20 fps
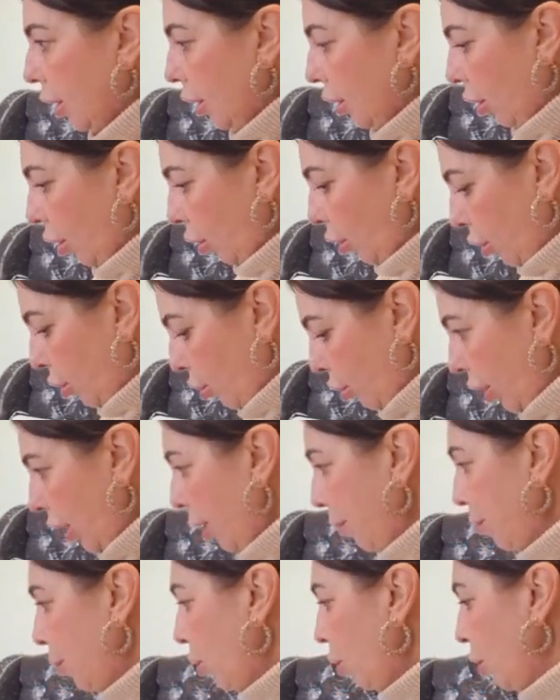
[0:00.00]
like
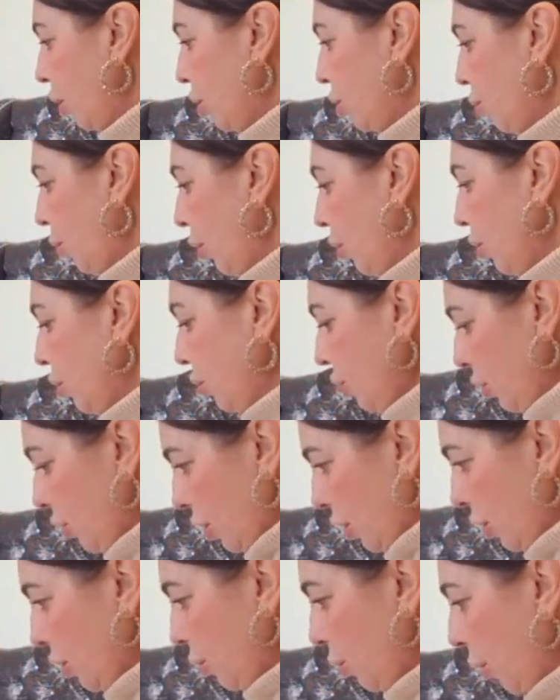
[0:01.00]
cream coloured ones
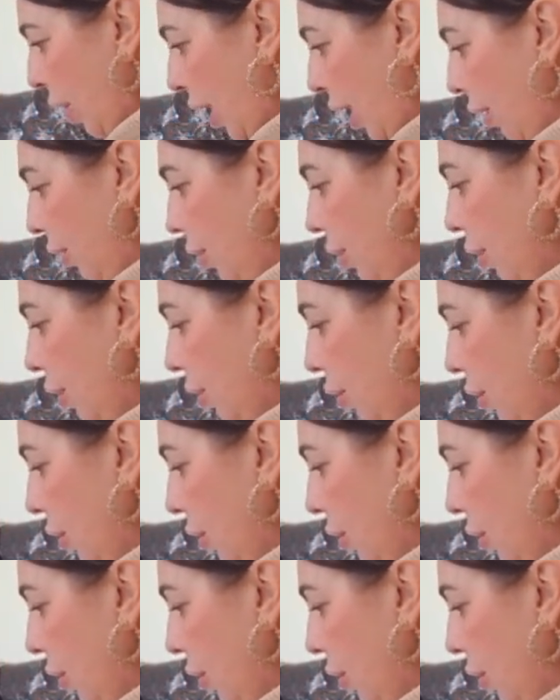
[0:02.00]
as well.